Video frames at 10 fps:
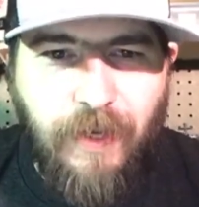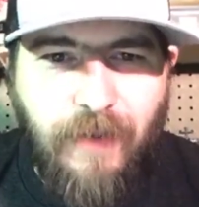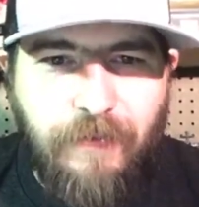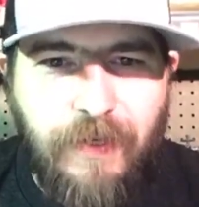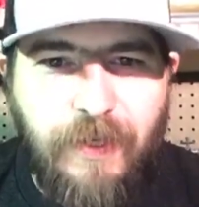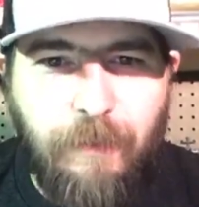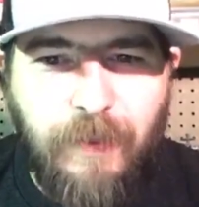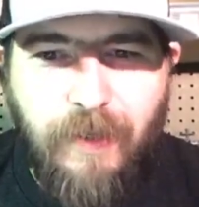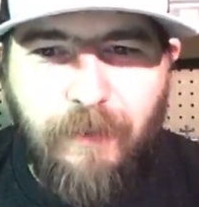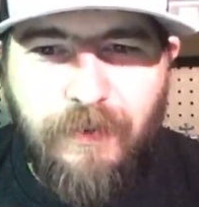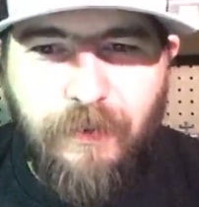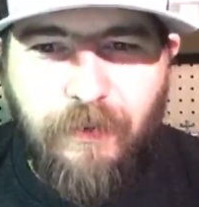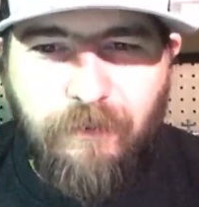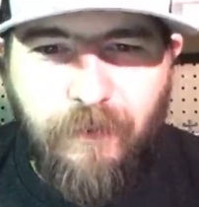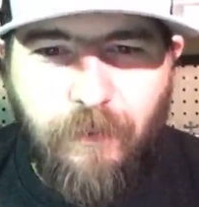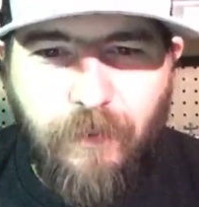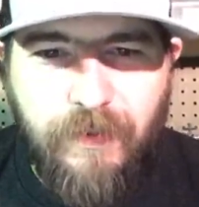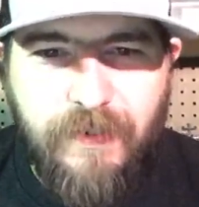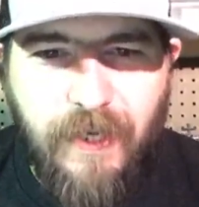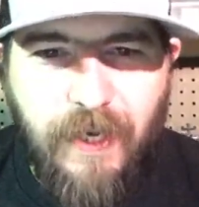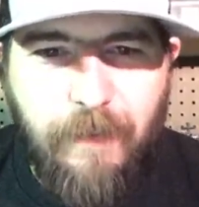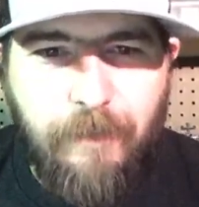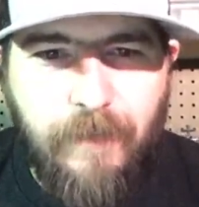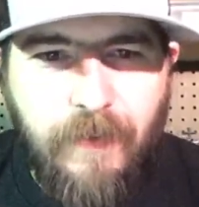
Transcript: I think you'll be able to do it for a one time.